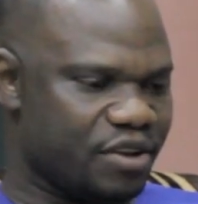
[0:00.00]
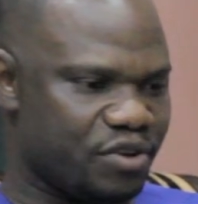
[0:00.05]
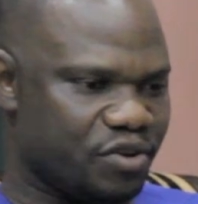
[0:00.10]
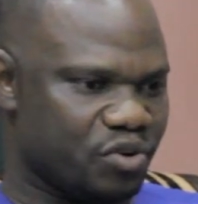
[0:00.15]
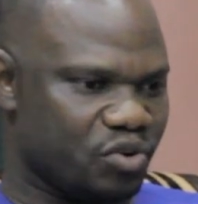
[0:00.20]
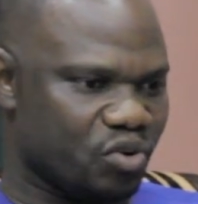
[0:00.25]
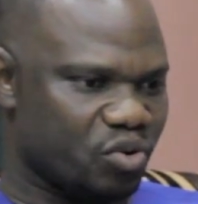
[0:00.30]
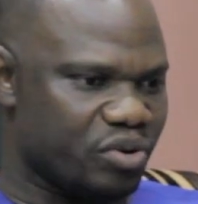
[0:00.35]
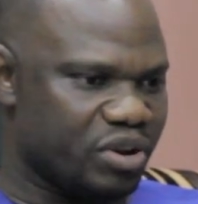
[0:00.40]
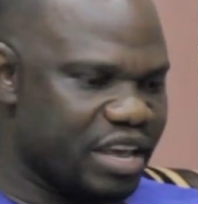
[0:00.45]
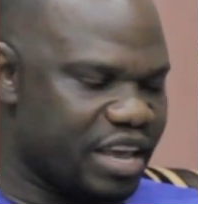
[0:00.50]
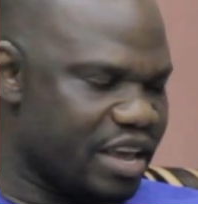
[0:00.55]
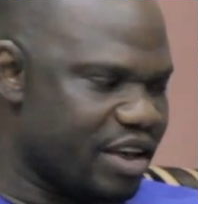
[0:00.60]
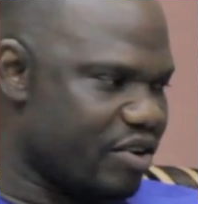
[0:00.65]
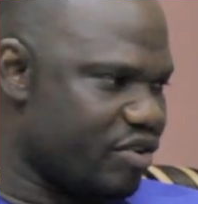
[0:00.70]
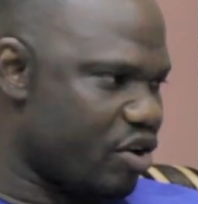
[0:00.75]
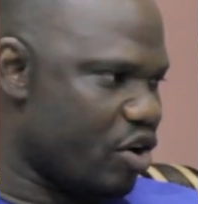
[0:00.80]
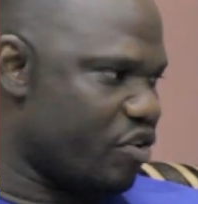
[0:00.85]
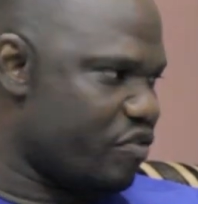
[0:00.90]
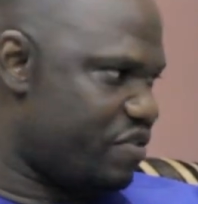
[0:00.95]
the
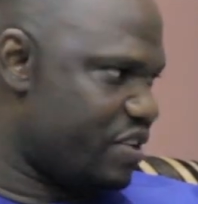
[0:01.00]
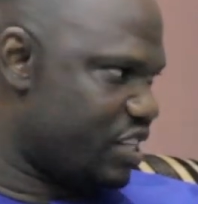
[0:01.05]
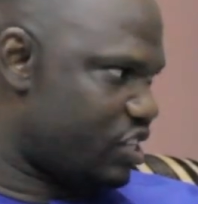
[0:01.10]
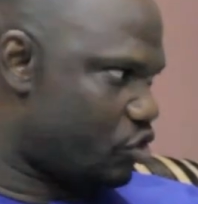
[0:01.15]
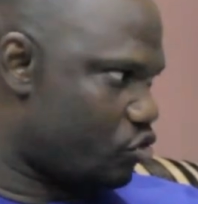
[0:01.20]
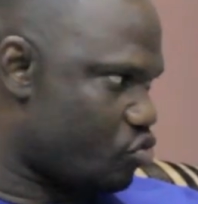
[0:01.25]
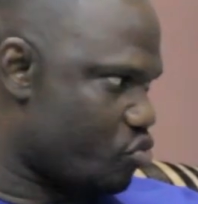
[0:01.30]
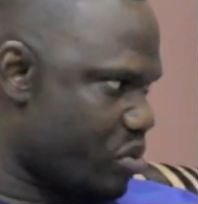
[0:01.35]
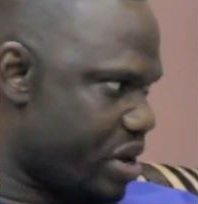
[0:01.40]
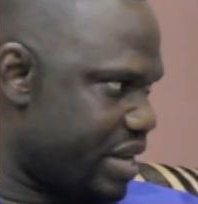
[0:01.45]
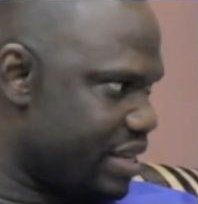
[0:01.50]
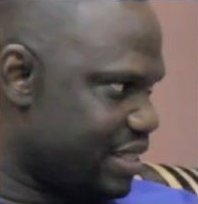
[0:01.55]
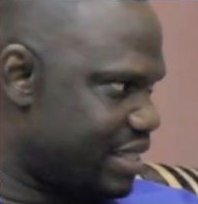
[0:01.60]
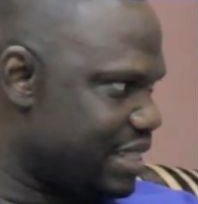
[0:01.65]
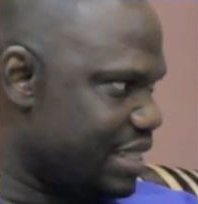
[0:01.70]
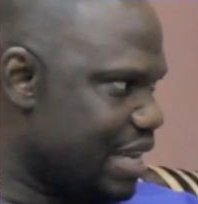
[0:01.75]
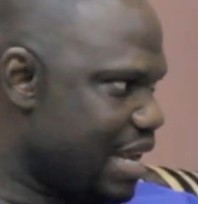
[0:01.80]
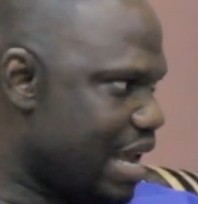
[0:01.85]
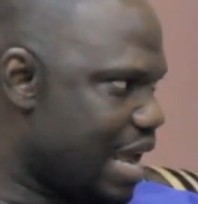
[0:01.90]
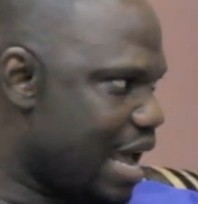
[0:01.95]
area of his
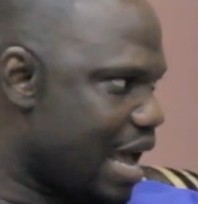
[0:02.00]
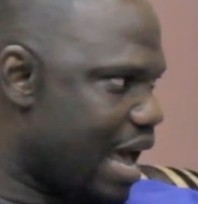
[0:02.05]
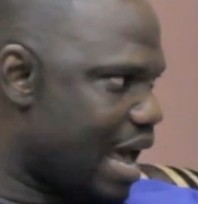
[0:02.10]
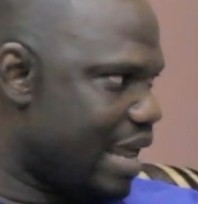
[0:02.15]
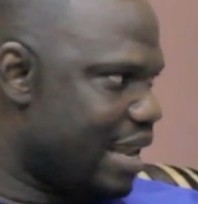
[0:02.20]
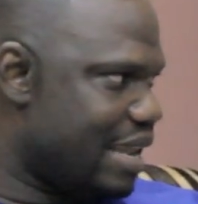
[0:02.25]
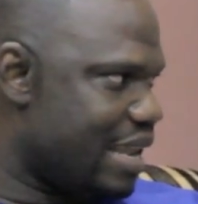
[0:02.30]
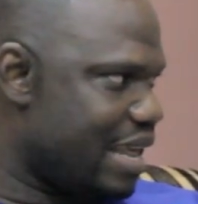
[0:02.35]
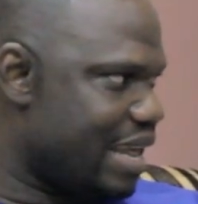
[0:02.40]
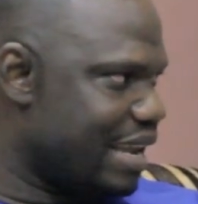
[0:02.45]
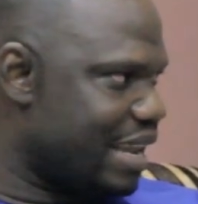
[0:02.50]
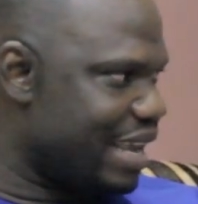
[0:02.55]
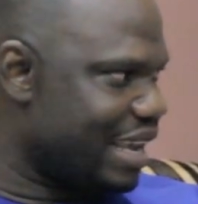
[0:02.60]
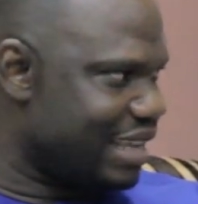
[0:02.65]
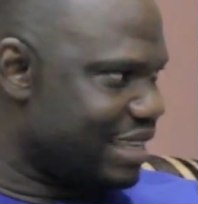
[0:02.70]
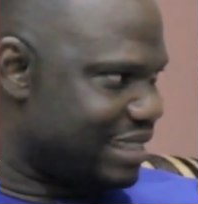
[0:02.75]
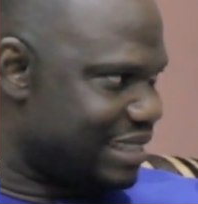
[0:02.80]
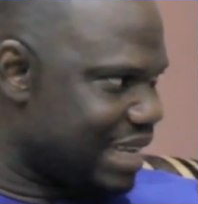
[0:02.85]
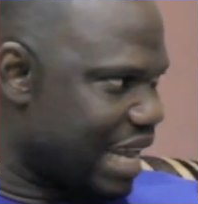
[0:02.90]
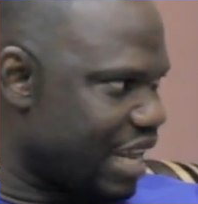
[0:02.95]
strength, and then
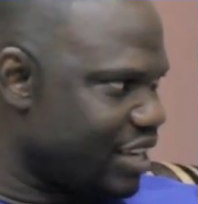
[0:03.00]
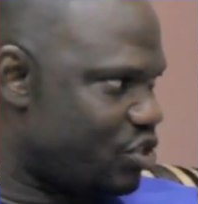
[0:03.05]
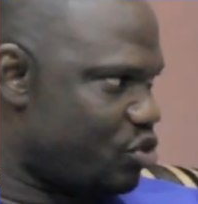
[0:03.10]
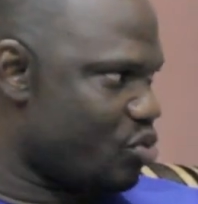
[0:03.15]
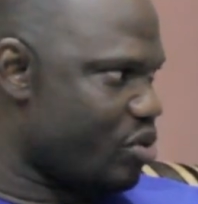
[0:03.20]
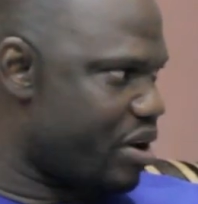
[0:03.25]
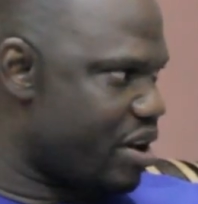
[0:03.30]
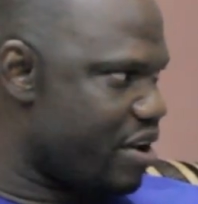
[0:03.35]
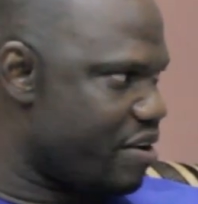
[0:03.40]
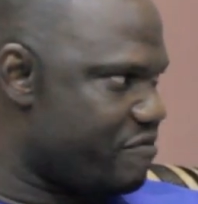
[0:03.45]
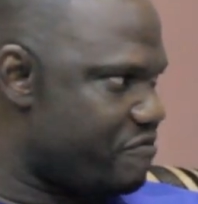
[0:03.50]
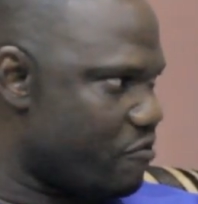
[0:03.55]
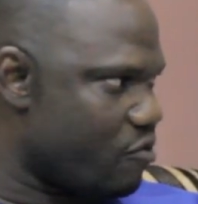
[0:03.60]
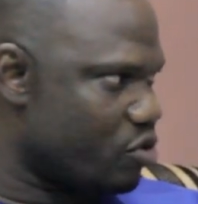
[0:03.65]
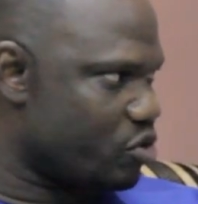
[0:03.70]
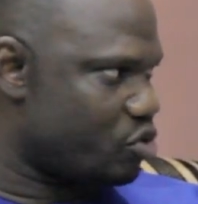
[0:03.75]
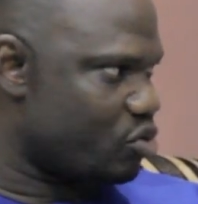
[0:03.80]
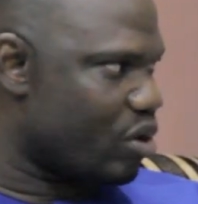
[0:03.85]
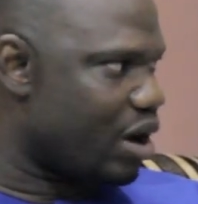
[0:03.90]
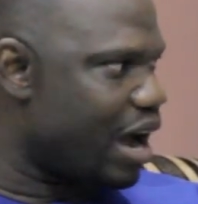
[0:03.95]
exert your
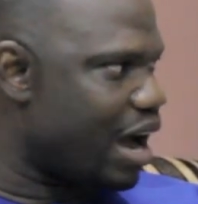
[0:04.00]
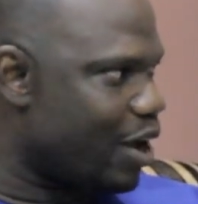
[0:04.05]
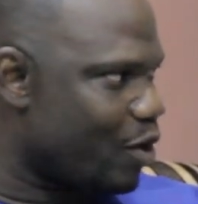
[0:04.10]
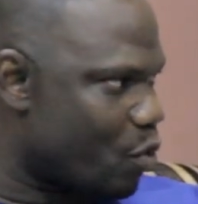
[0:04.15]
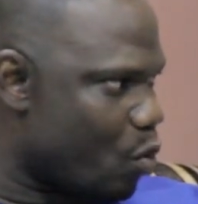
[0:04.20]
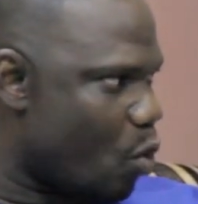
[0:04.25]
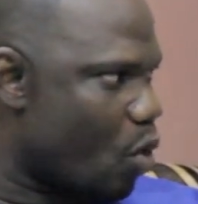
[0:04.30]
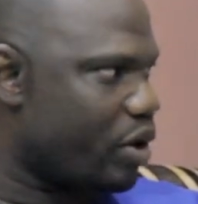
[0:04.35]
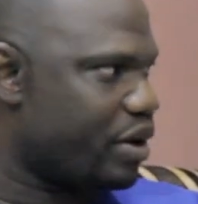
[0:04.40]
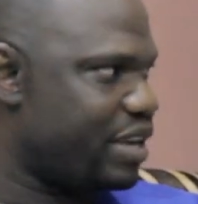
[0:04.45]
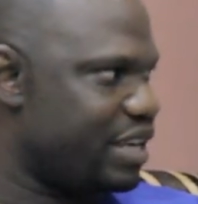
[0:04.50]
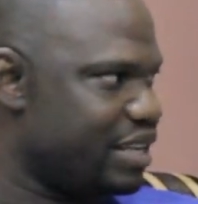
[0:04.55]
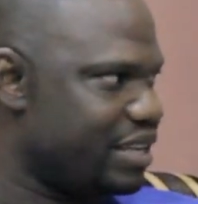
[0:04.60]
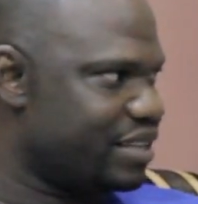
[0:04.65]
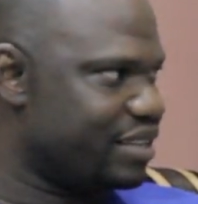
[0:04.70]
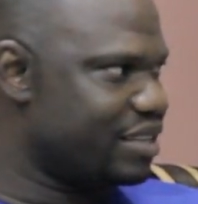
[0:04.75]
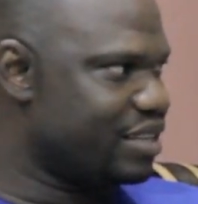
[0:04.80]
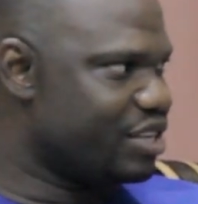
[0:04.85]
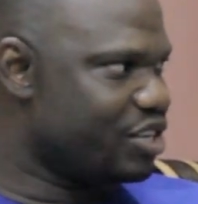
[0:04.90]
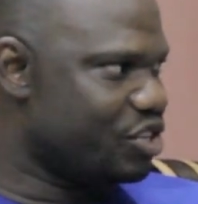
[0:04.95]
effort. Your hard
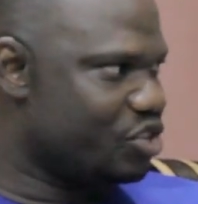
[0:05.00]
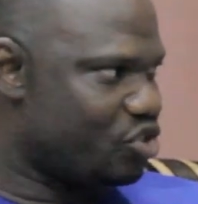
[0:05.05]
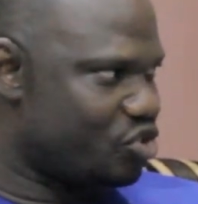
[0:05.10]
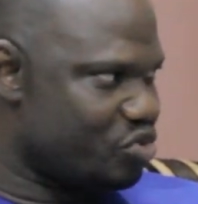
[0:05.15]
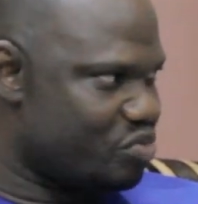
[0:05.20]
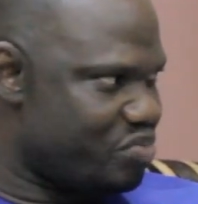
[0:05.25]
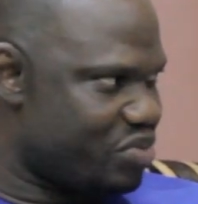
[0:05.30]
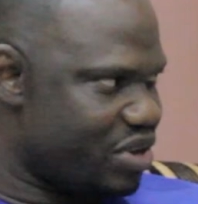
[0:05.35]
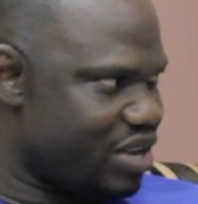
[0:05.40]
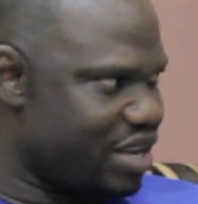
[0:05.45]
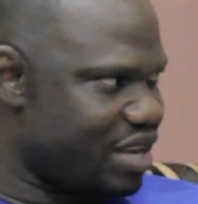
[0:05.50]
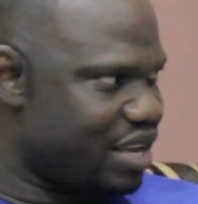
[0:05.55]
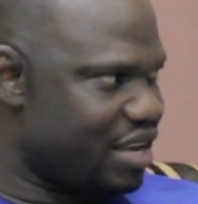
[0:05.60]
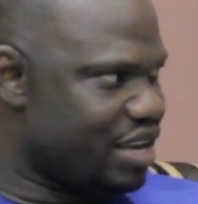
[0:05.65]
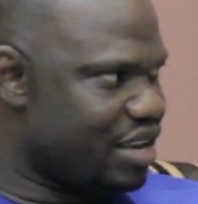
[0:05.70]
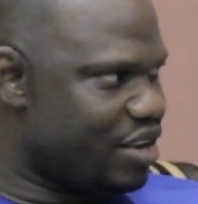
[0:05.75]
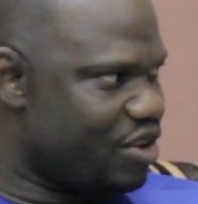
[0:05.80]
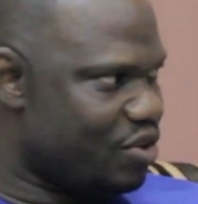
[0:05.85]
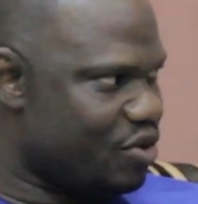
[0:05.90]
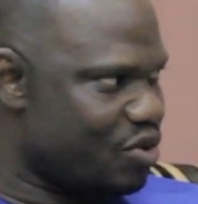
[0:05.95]
working should be,
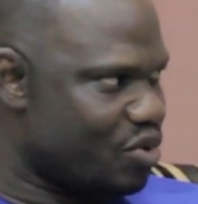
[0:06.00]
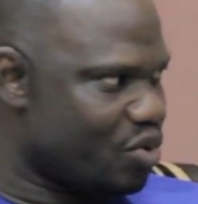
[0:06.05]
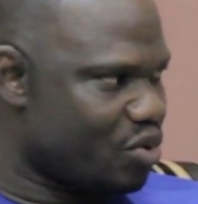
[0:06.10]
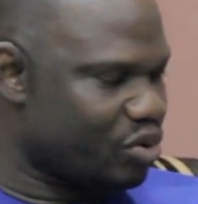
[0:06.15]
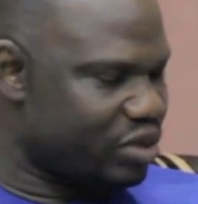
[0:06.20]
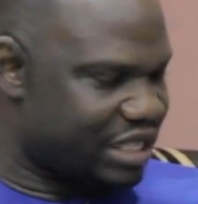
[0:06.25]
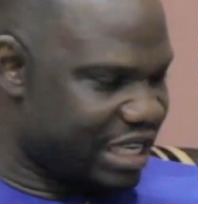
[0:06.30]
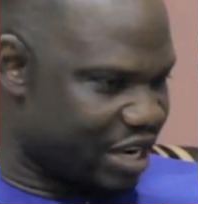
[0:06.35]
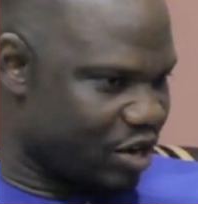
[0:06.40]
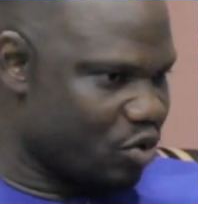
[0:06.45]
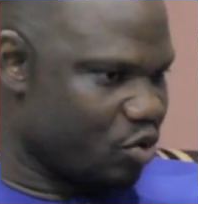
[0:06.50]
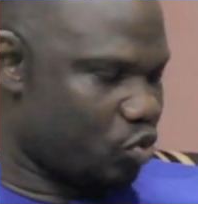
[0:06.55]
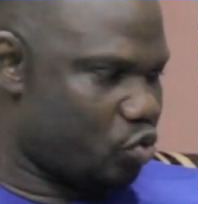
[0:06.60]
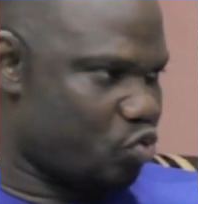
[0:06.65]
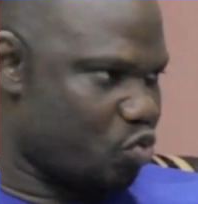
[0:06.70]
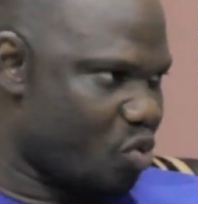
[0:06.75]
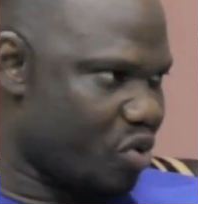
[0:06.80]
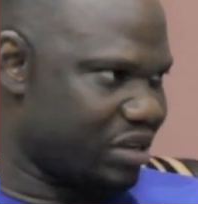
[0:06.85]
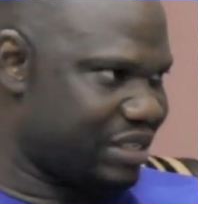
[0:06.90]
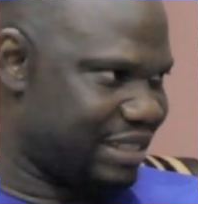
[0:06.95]
tailored
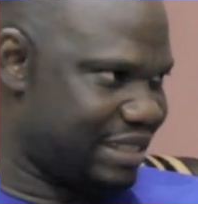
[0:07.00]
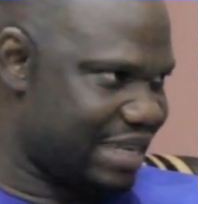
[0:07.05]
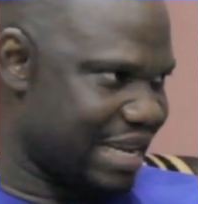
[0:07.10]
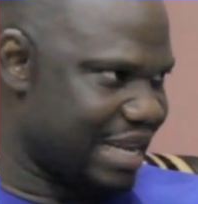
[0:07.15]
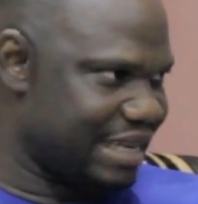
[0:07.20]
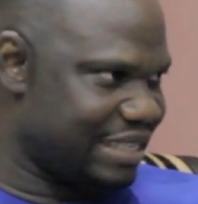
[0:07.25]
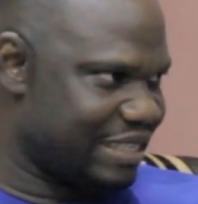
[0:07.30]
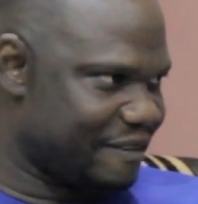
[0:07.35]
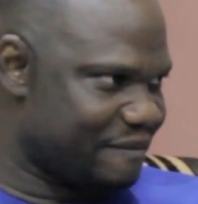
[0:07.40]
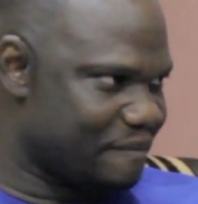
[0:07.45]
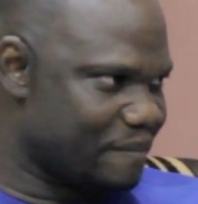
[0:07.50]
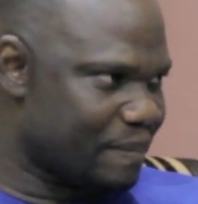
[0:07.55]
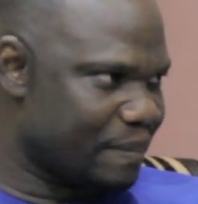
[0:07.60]
towards that.